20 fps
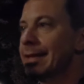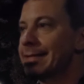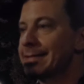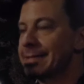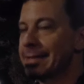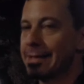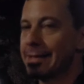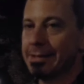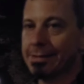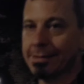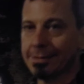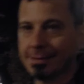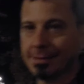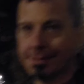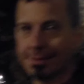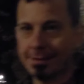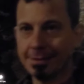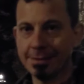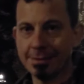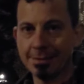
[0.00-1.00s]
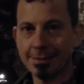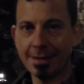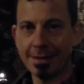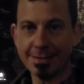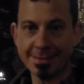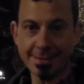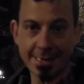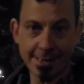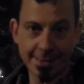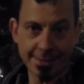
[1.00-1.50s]
let's see
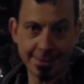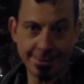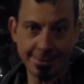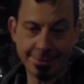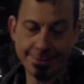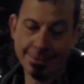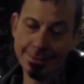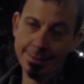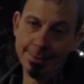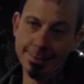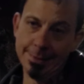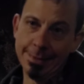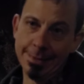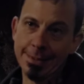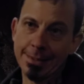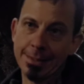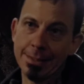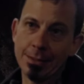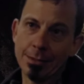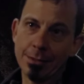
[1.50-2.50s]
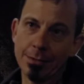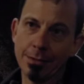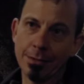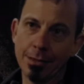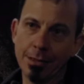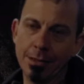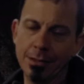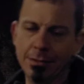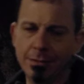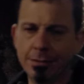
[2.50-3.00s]
let's say
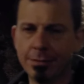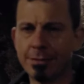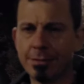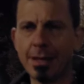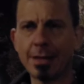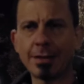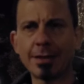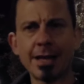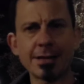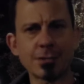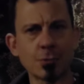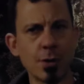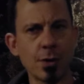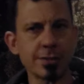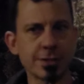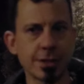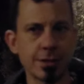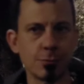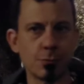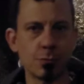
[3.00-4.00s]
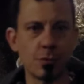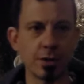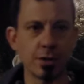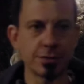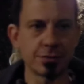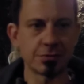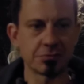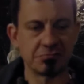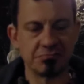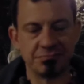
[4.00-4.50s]
and i get it that last question
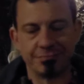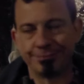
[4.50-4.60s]
was